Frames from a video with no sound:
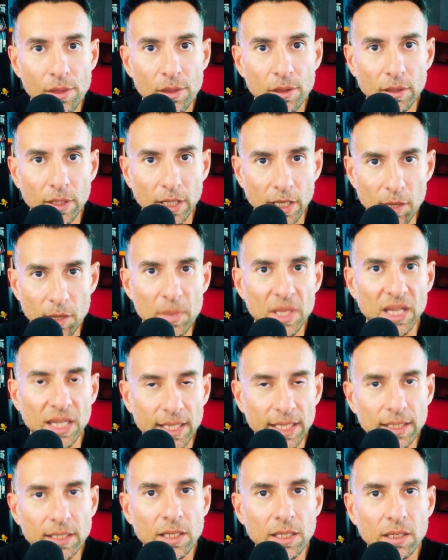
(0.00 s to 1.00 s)
like a
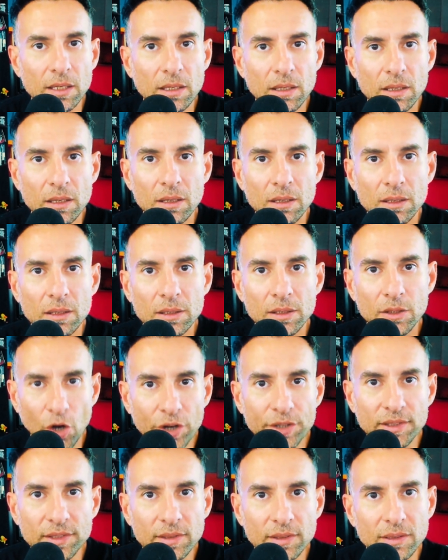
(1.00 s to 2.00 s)
malignant
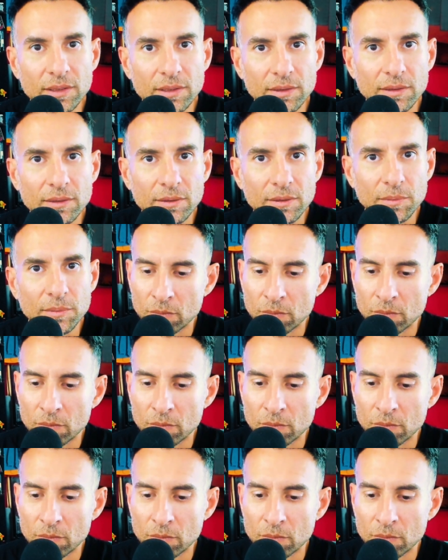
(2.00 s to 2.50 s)
narcissist.